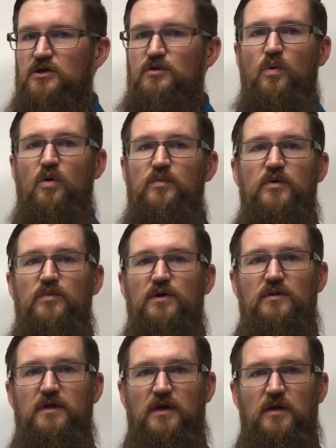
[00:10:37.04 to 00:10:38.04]
you won't be
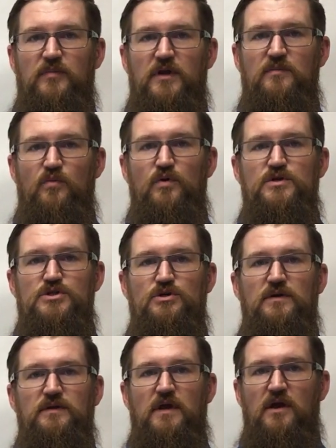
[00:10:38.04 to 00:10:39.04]
building up any
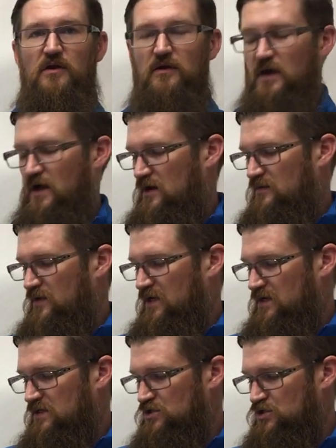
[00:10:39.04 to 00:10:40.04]
moisture in there, and
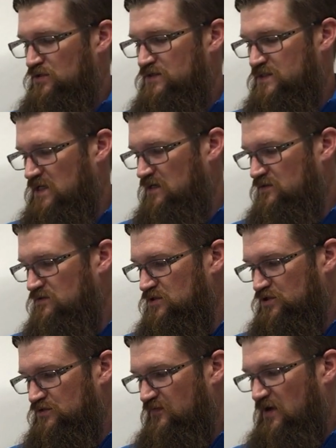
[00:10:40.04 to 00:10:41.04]
it should stay
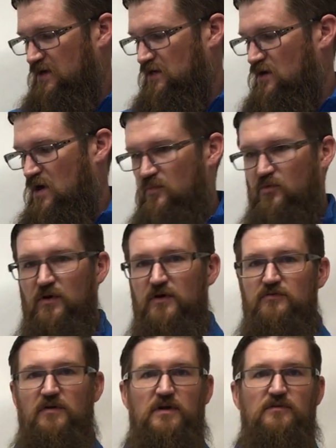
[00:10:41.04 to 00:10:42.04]
just fine and
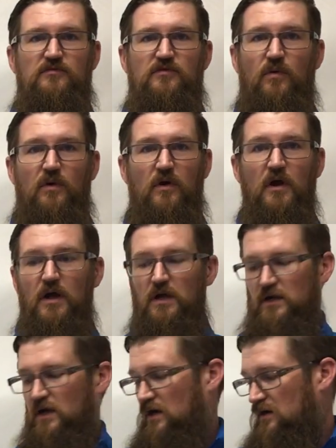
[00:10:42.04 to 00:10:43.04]
operate fine for
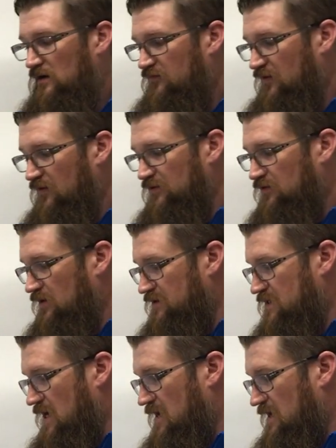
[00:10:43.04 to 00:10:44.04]
a very long
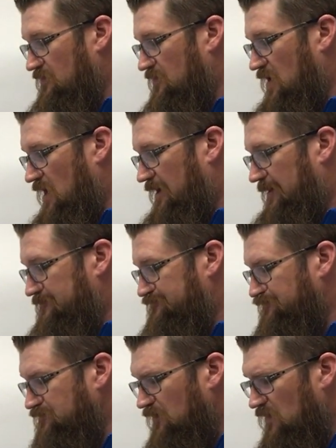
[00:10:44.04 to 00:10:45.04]
time.
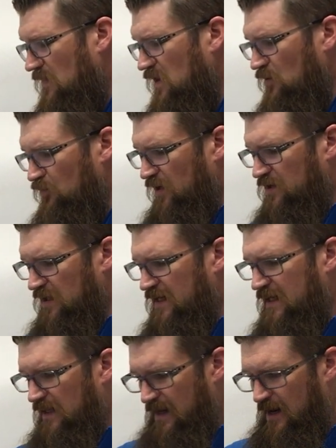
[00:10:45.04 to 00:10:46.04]
But
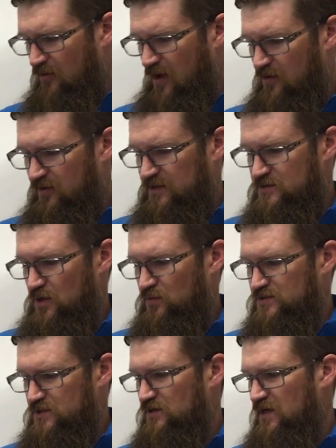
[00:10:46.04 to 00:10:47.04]
letting it air out is
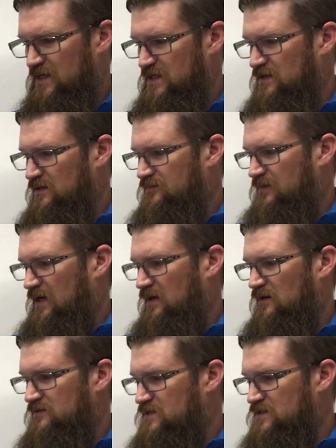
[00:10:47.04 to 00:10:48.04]
always a good idea.
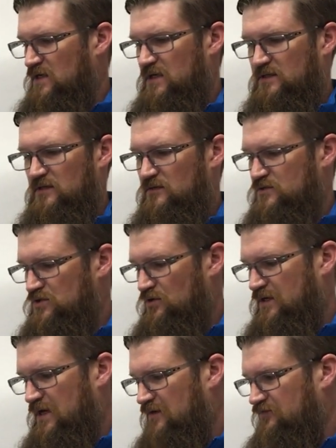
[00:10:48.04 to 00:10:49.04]
Disconnecting the
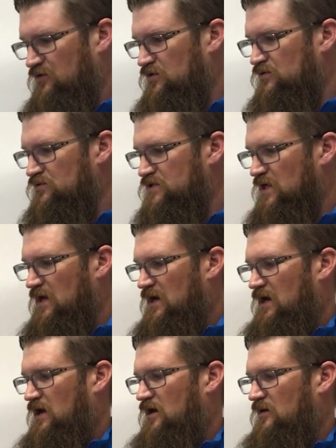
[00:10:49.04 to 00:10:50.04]
circuit after use.
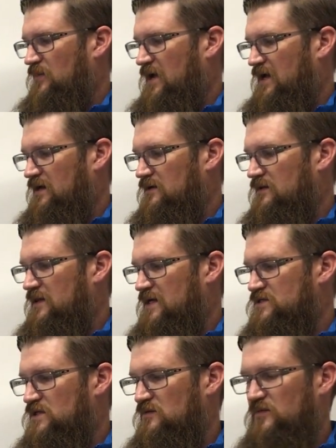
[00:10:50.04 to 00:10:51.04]
And
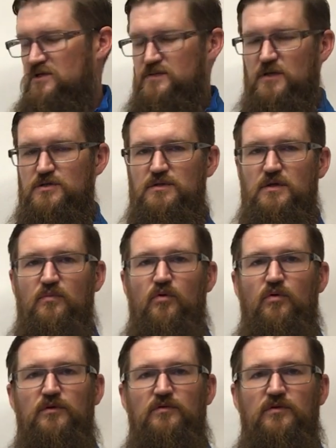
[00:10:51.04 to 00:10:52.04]
that's going to be especially
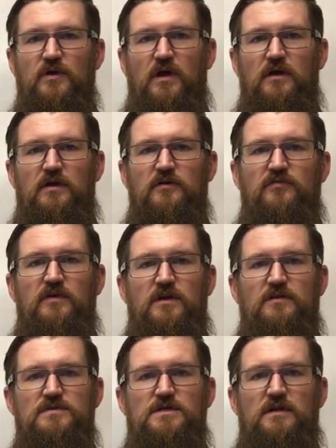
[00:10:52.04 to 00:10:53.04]
important if
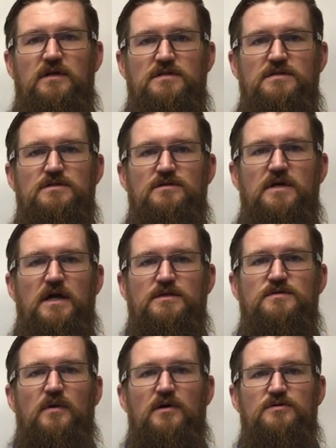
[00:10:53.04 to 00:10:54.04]
it is connected to the
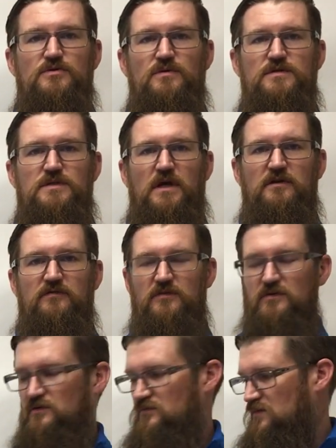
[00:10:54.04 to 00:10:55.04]
expiratory side
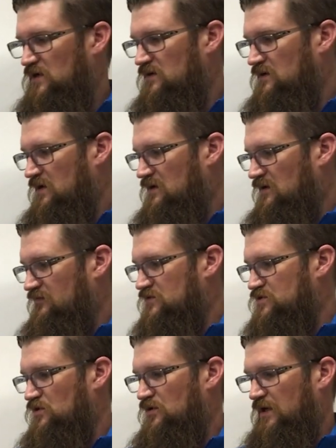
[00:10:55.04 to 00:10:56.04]
of the
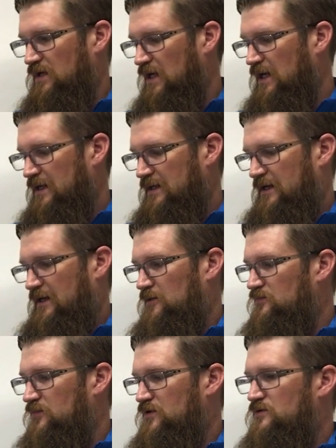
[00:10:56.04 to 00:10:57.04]
circuit.
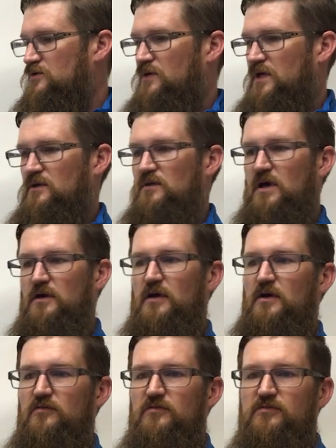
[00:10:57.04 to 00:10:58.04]
You do get a lot
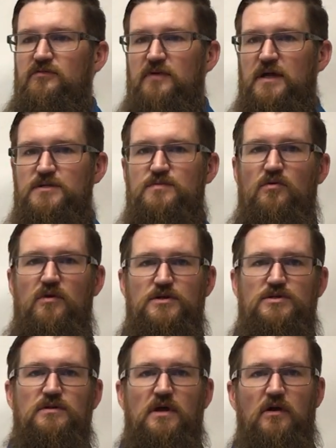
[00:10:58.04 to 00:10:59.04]
of
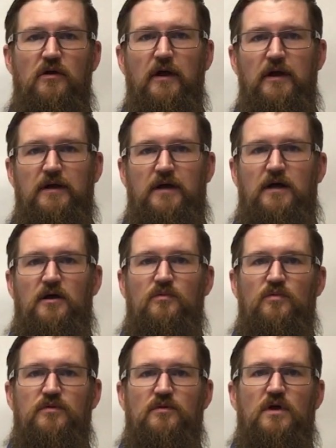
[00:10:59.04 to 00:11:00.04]
expiration there
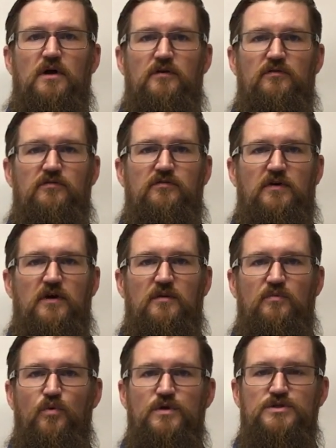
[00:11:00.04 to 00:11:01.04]
with a lot
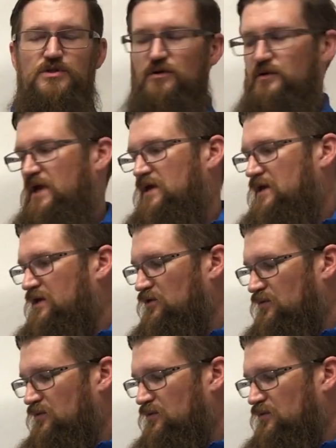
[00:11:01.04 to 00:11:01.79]
of moisture, and it